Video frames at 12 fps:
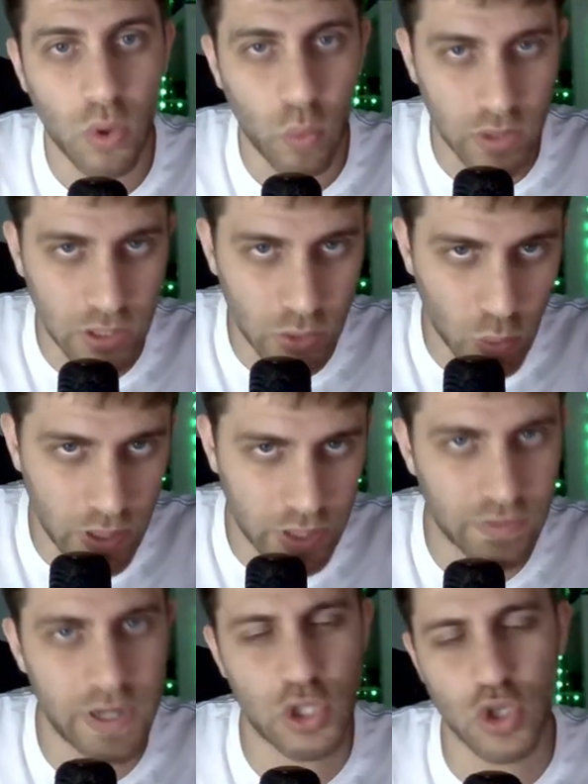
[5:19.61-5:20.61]
will do a
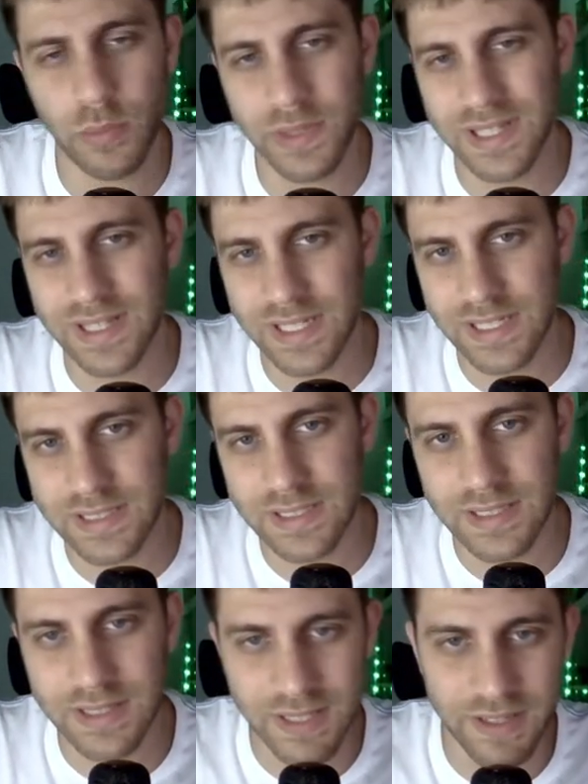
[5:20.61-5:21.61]
great job in this
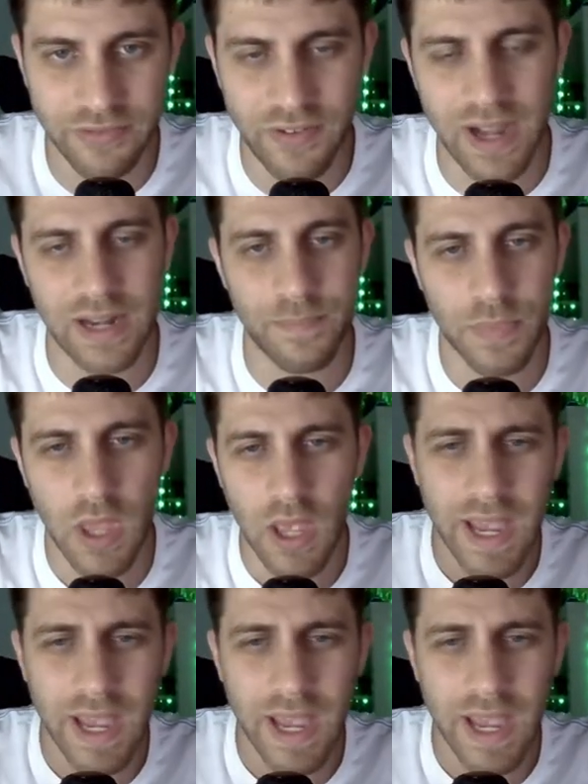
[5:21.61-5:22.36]
d-file.